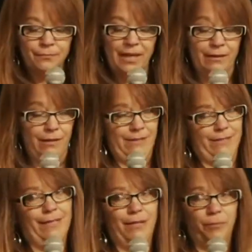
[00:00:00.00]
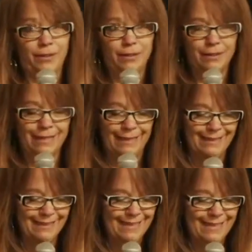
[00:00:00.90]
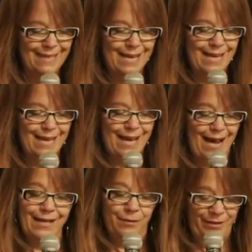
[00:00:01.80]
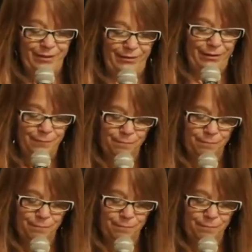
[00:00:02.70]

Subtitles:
and lots of therapy, I am healing.